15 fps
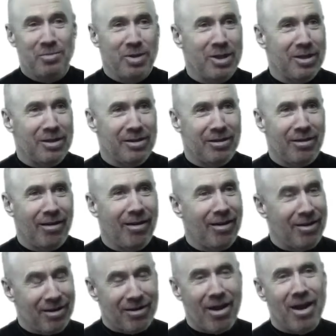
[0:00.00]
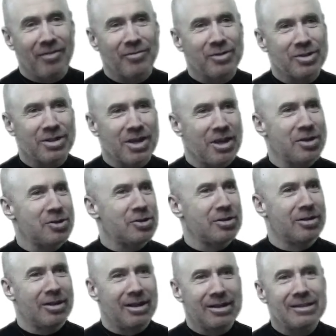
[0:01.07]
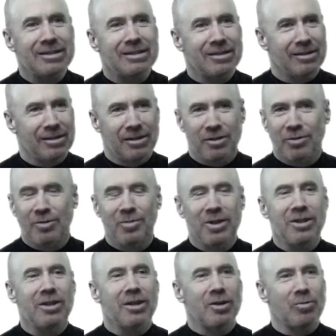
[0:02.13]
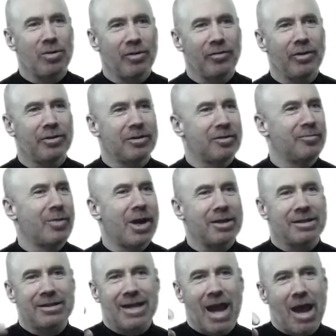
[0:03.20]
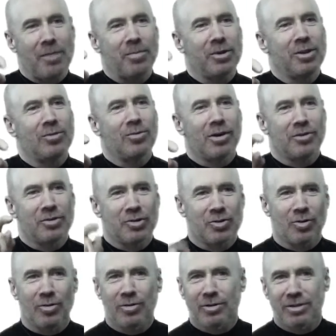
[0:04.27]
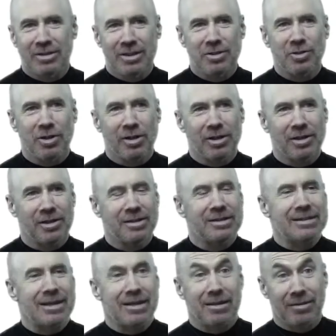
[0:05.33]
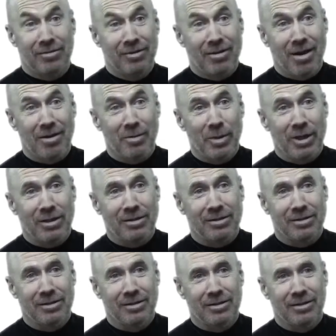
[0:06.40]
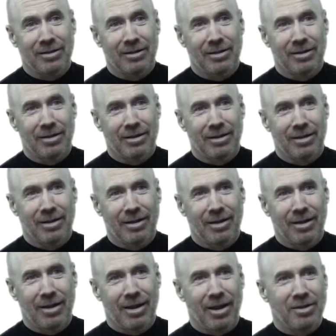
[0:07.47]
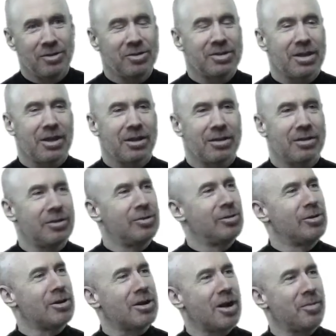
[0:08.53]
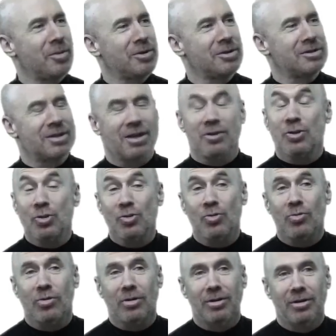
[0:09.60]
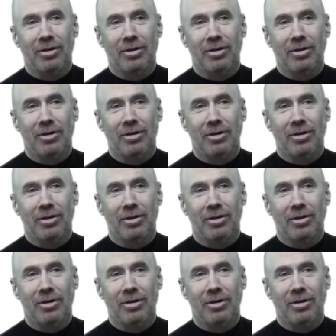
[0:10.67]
be in a conversation instantly. It could be the equivalent of my tapping you on the shoulder digitally and saying, "You got a minute?" And you say, you look up and you say, "Sure."